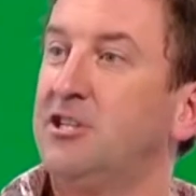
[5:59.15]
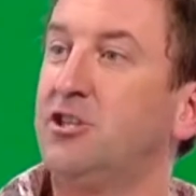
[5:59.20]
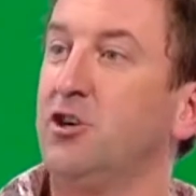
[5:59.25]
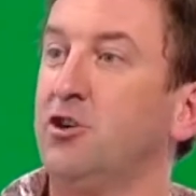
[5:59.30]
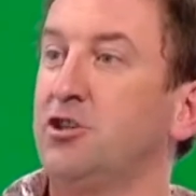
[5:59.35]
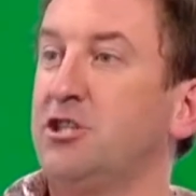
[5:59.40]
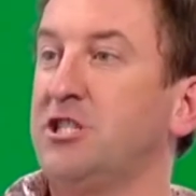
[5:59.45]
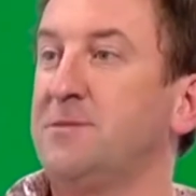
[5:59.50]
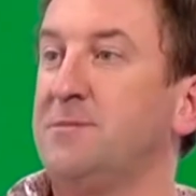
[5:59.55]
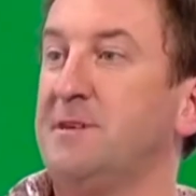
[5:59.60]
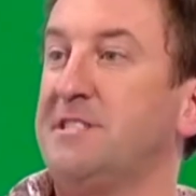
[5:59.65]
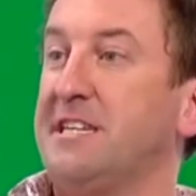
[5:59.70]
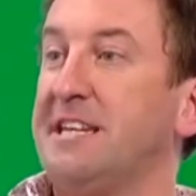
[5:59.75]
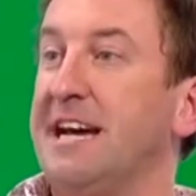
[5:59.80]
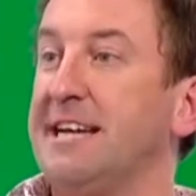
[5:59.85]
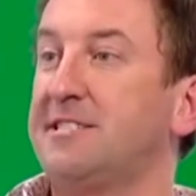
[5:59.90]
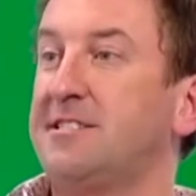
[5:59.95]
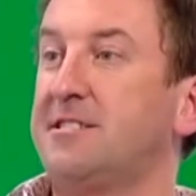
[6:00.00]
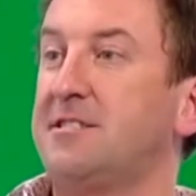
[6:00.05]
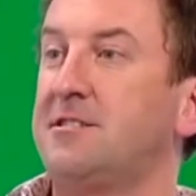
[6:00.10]
Tortoise missing.
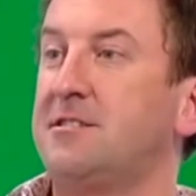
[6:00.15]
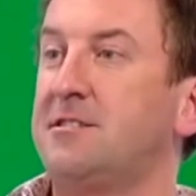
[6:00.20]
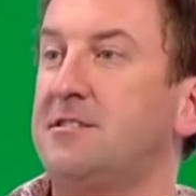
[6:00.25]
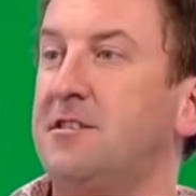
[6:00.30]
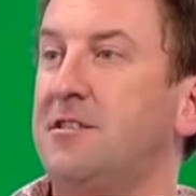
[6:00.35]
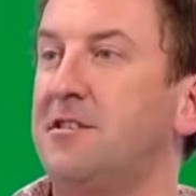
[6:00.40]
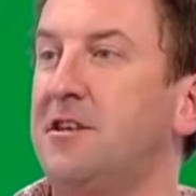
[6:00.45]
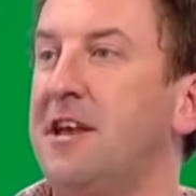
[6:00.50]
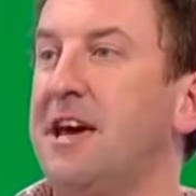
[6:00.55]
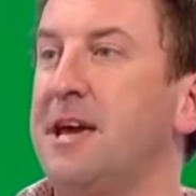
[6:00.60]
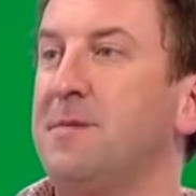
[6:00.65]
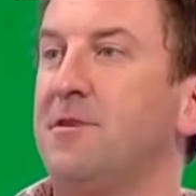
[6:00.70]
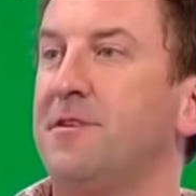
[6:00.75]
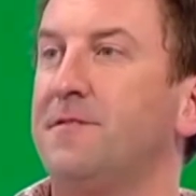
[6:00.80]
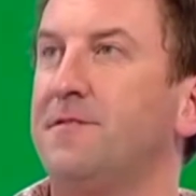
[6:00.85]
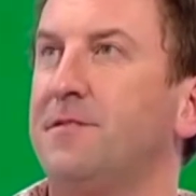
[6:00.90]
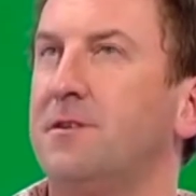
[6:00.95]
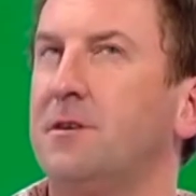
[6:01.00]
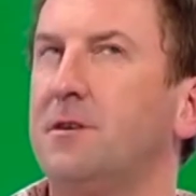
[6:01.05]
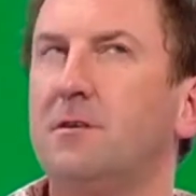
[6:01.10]
Answer to the name
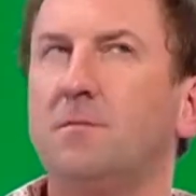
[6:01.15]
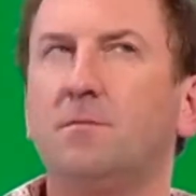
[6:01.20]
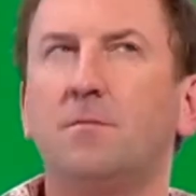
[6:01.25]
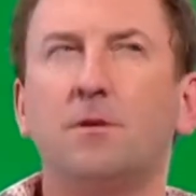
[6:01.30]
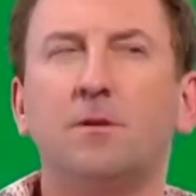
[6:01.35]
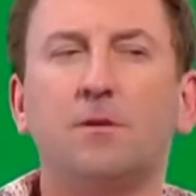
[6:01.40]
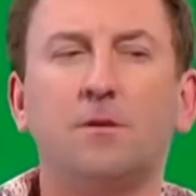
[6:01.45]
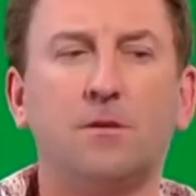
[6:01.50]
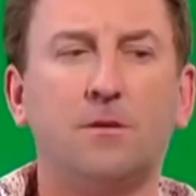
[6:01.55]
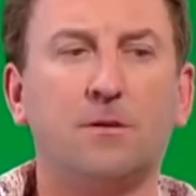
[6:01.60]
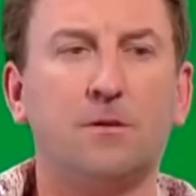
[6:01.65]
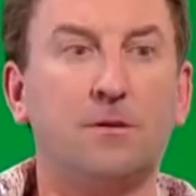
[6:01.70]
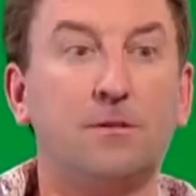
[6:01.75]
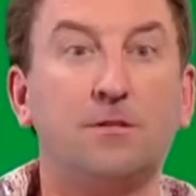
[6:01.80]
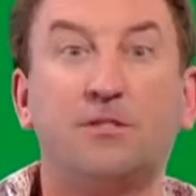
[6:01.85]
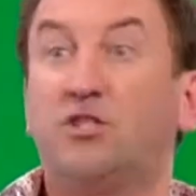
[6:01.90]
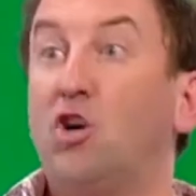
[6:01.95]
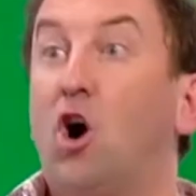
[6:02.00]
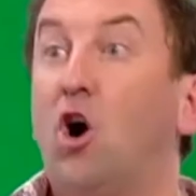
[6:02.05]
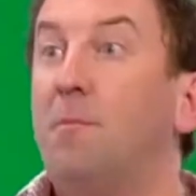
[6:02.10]
of...
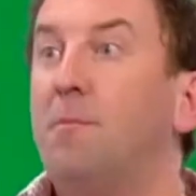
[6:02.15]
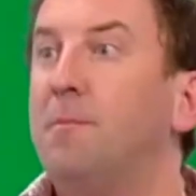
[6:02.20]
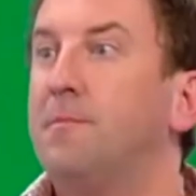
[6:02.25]
Tom.